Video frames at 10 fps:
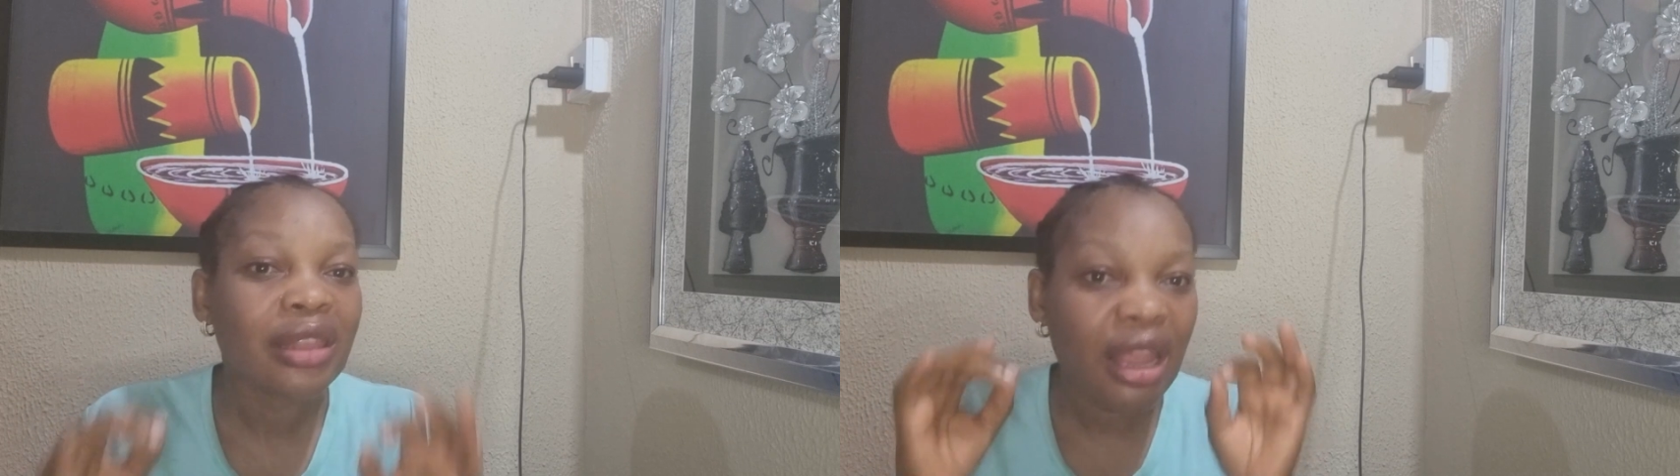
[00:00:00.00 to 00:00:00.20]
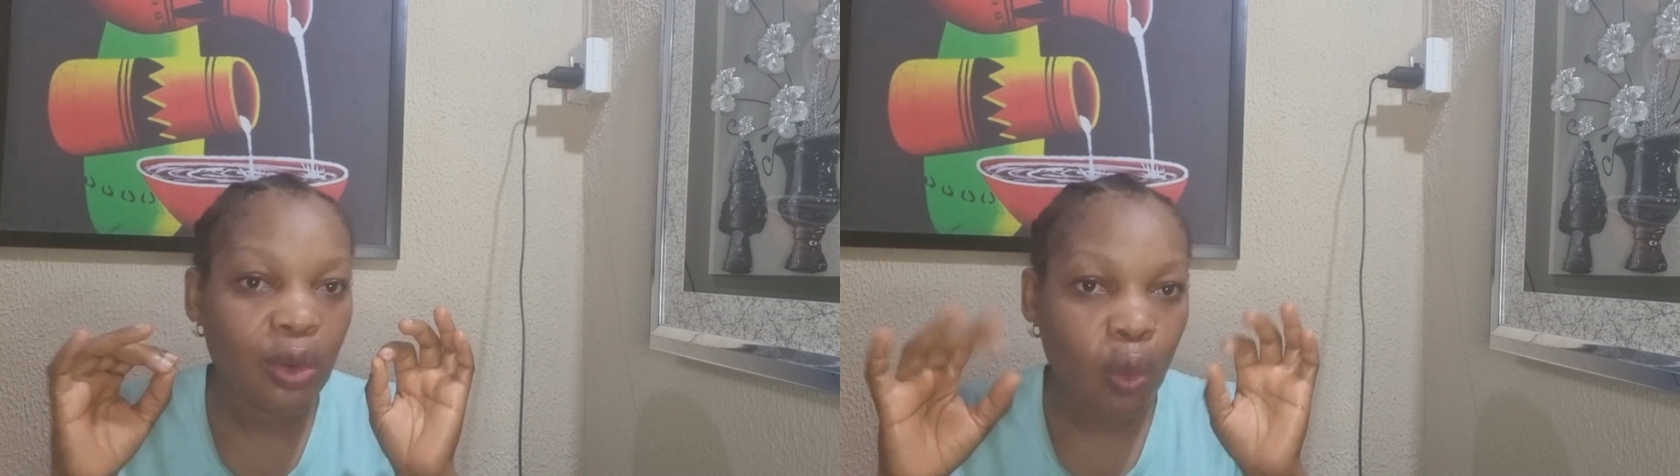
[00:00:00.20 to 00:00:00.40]

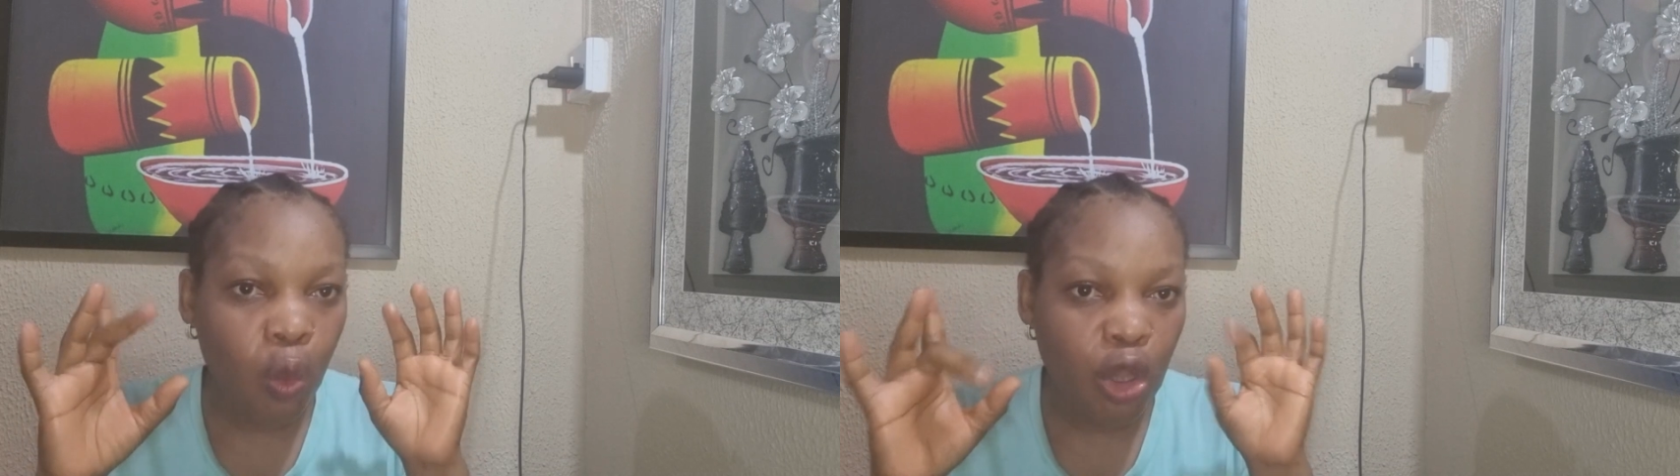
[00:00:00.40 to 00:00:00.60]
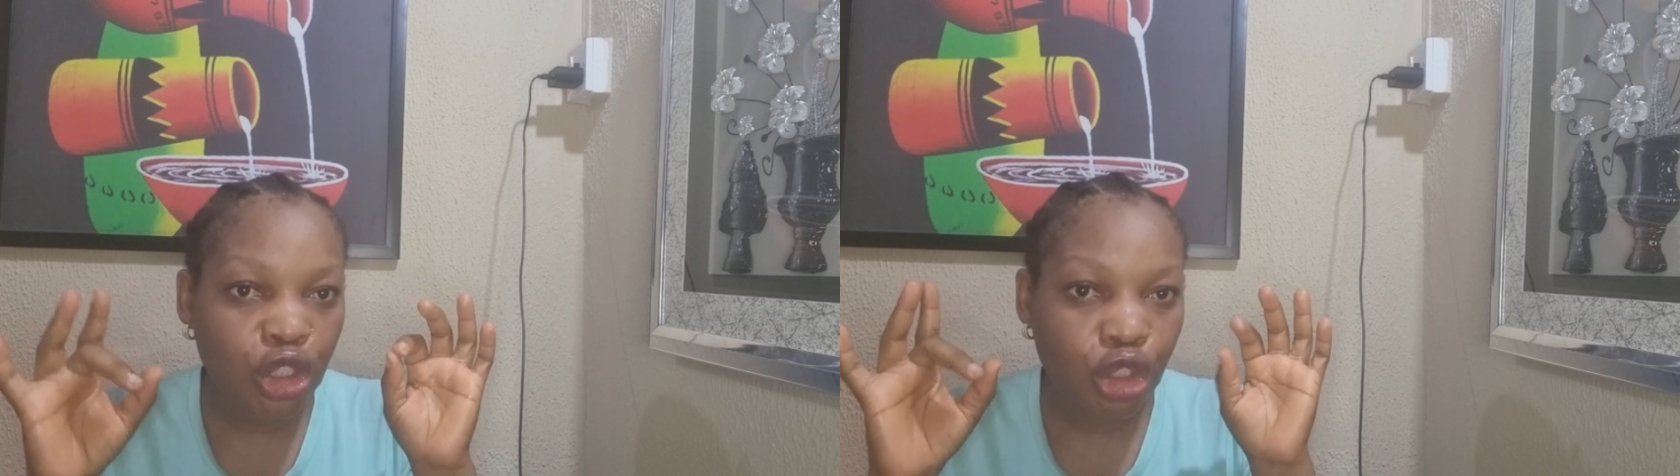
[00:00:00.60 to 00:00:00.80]
Then
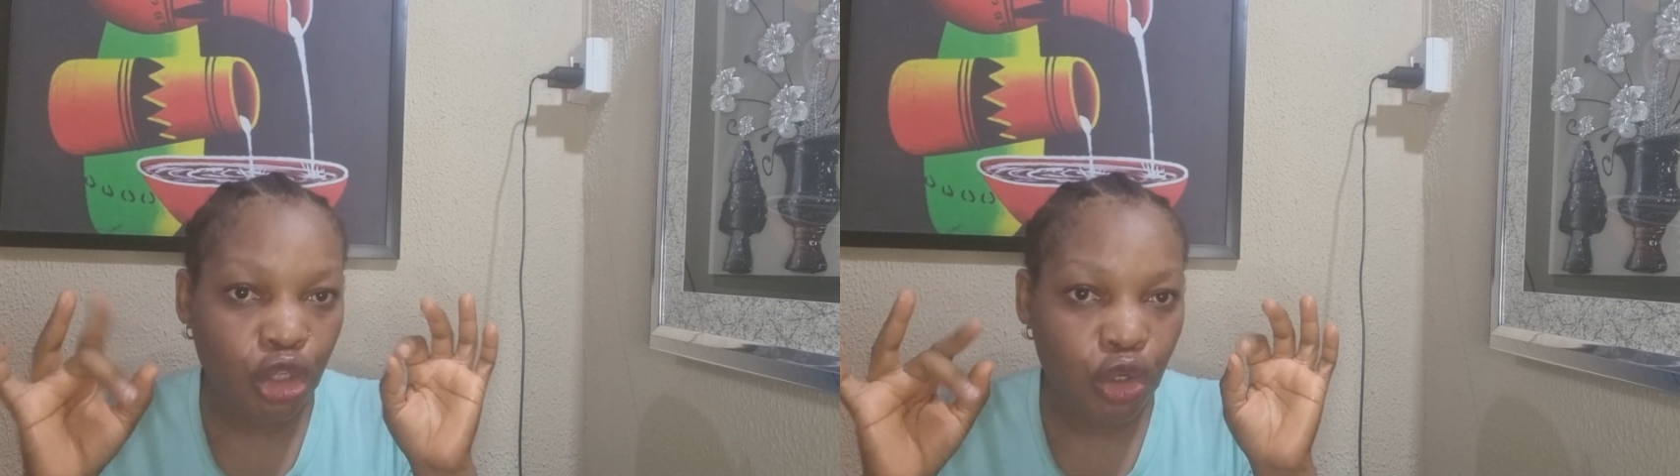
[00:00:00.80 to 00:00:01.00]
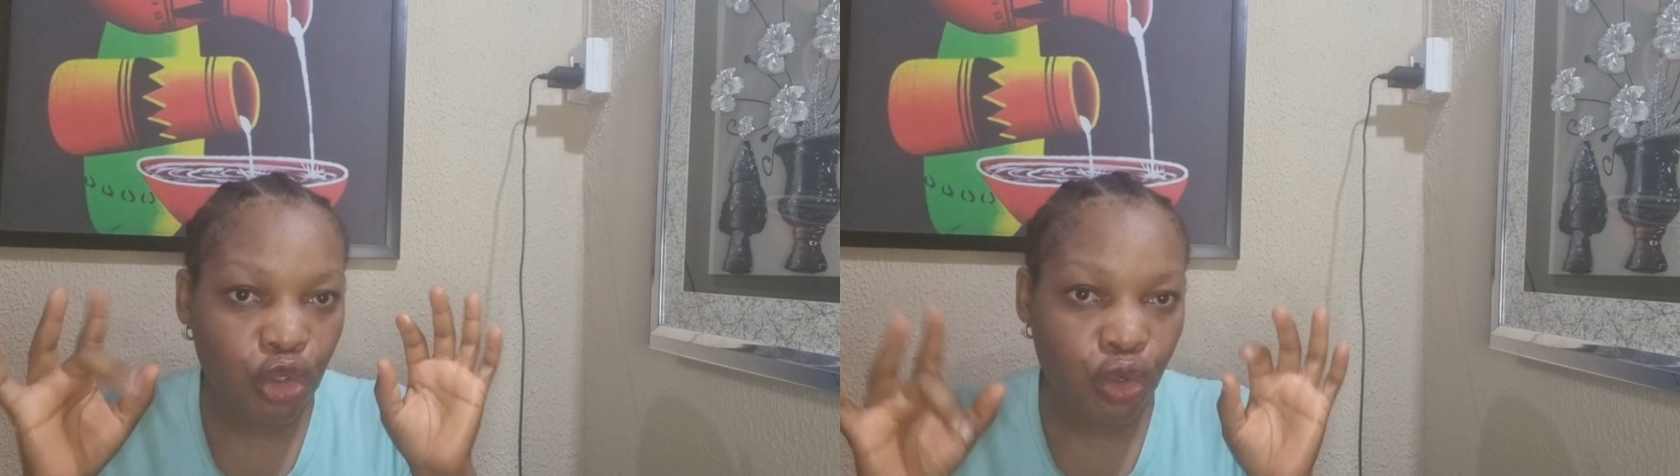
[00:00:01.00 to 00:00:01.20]
watch your